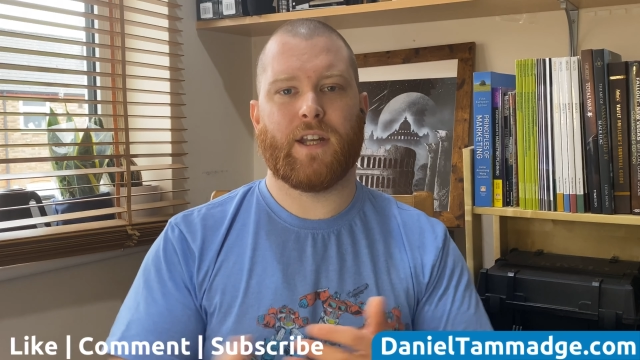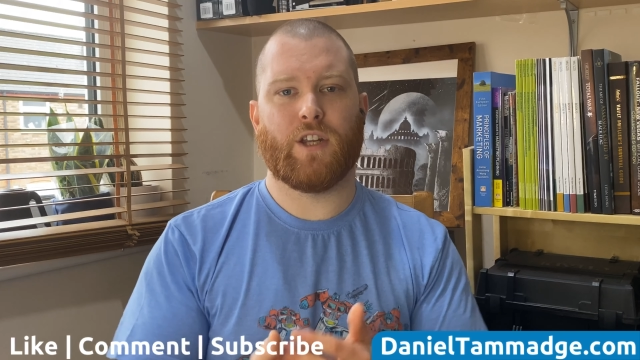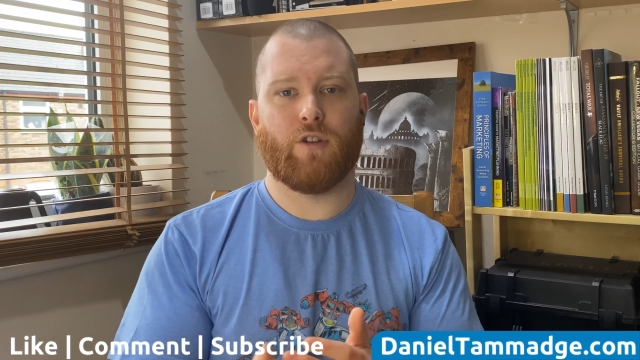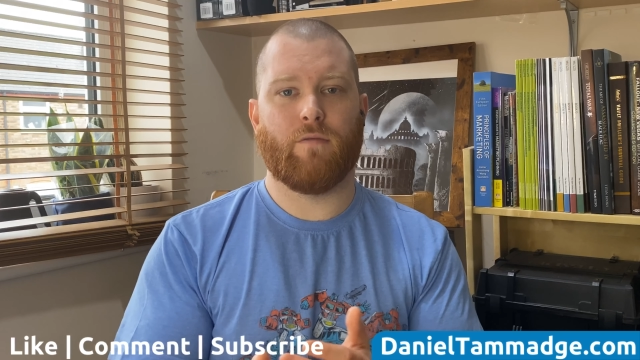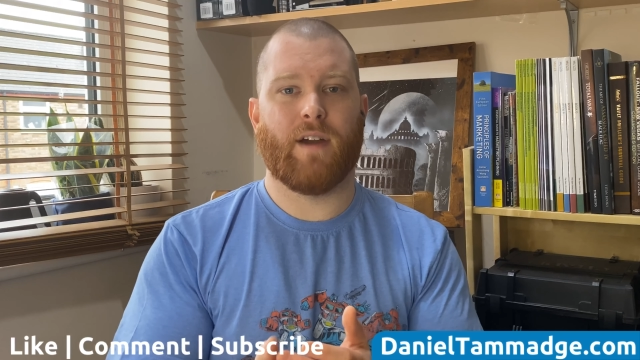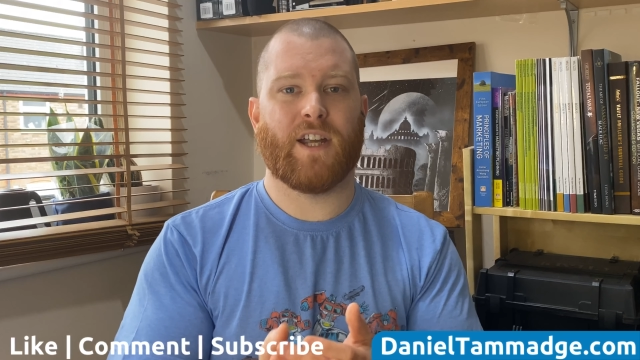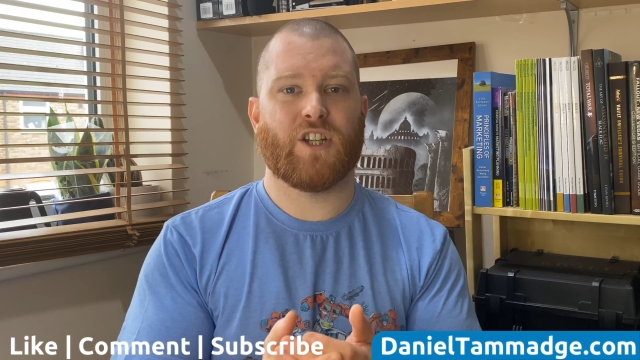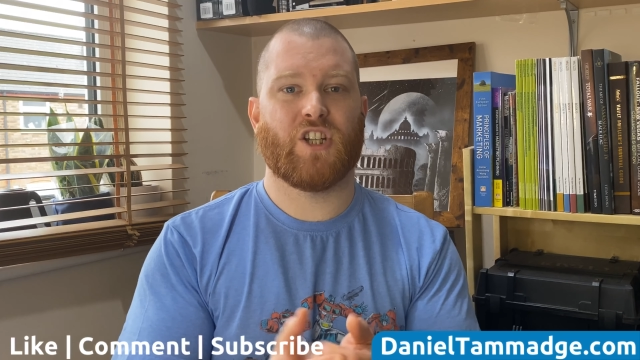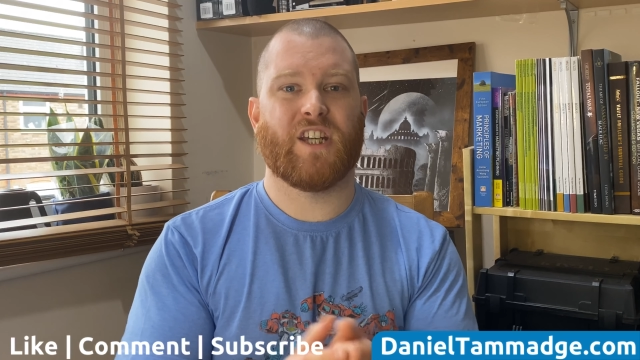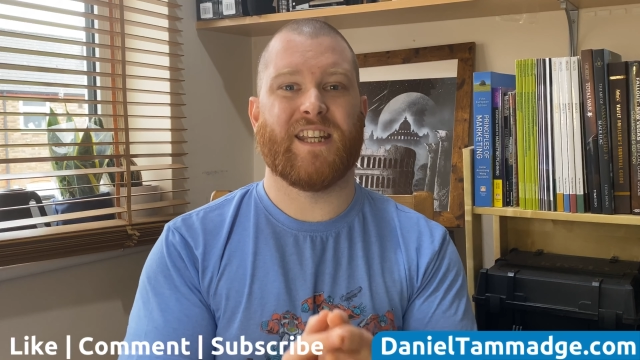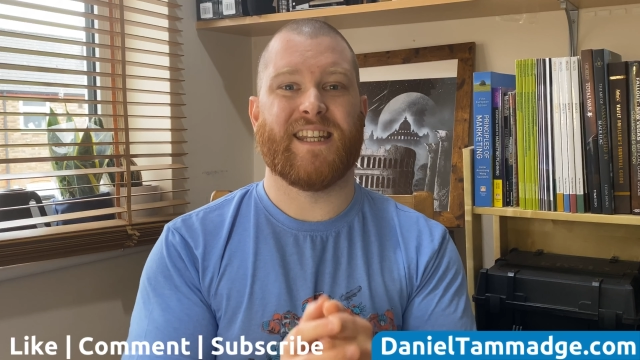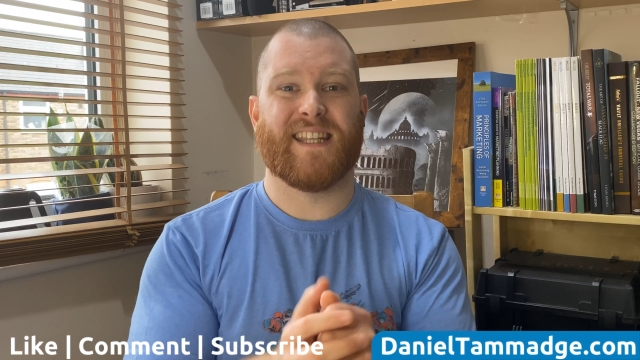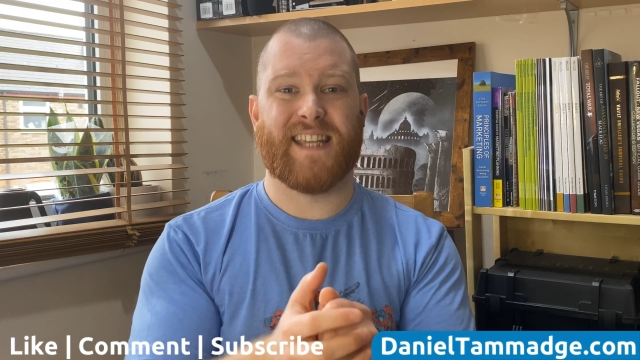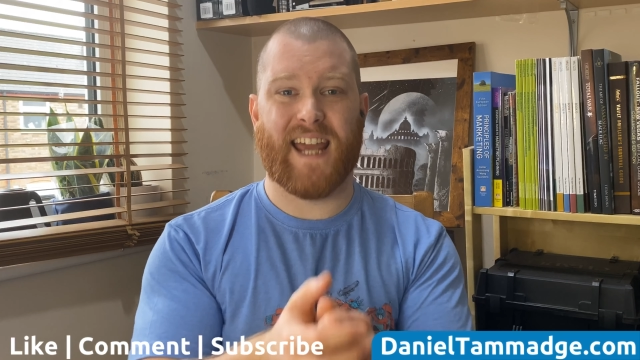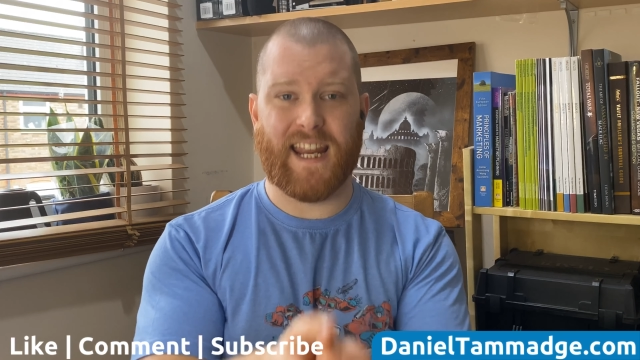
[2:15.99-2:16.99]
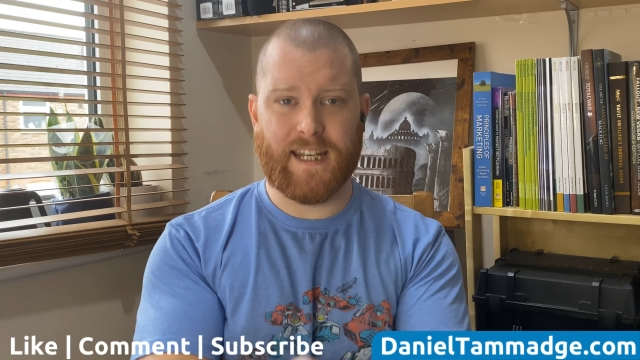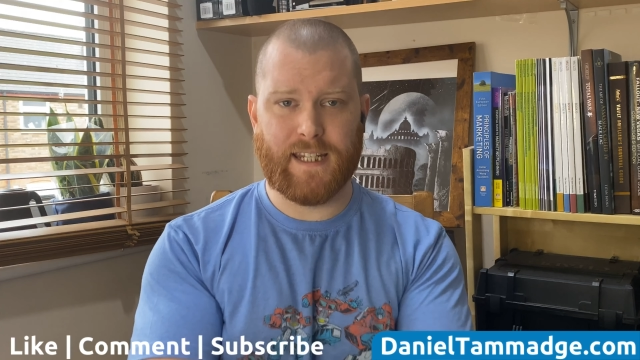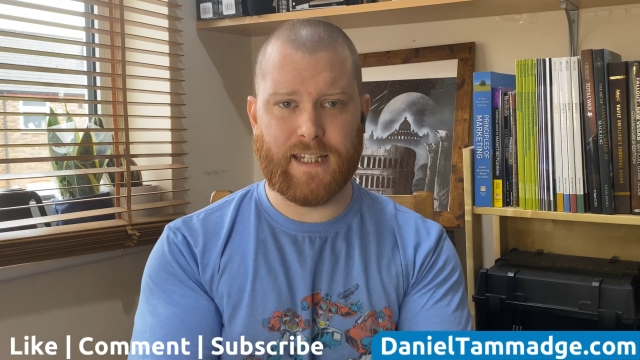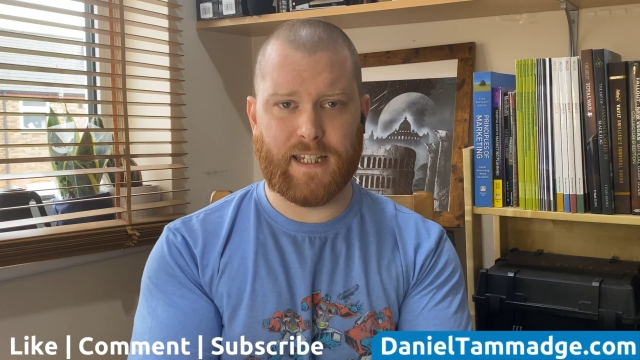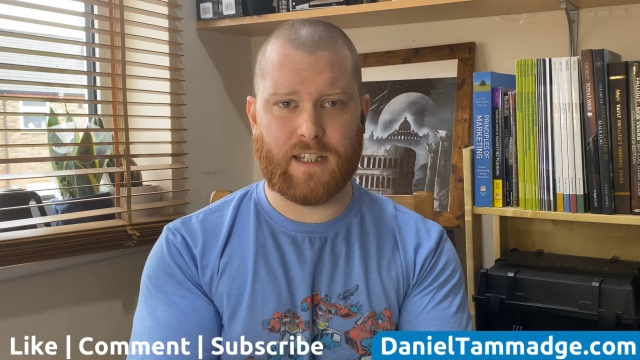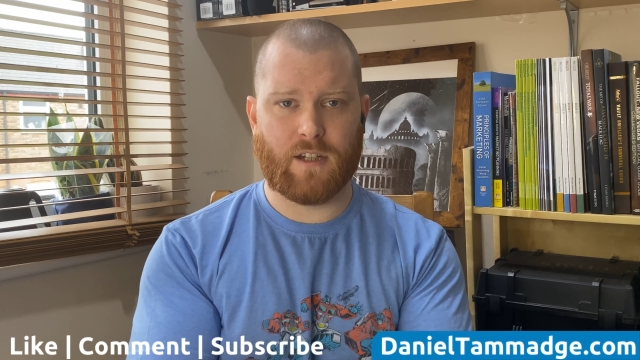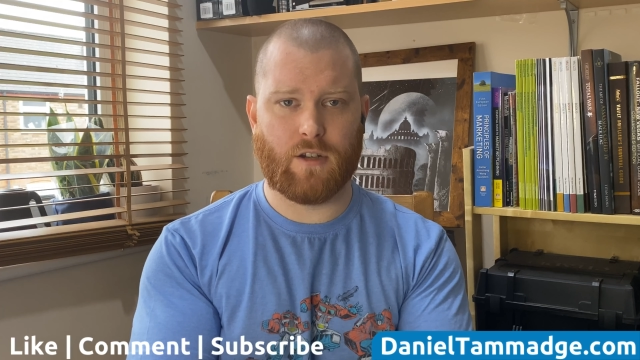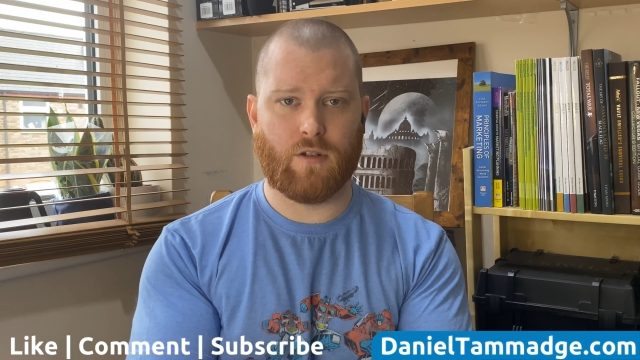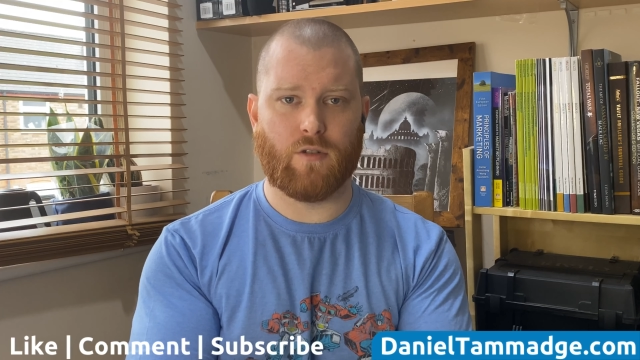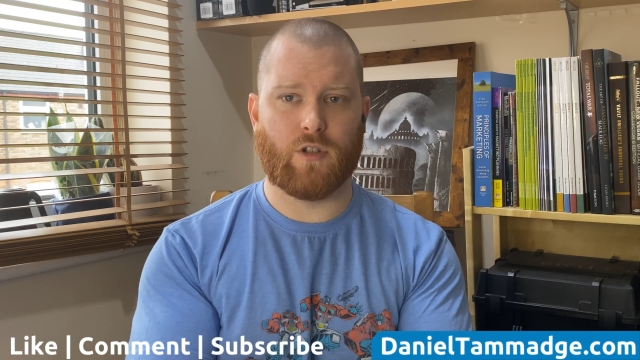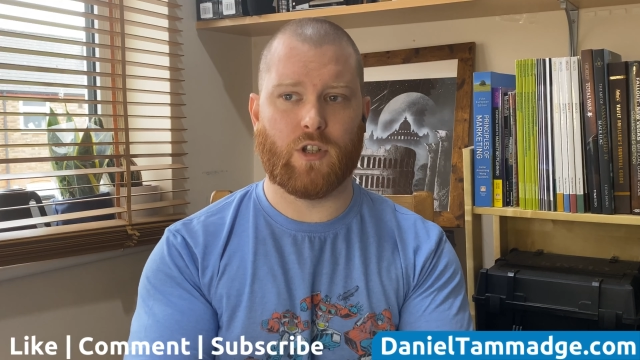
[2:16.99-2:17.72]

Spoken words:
you actually intended to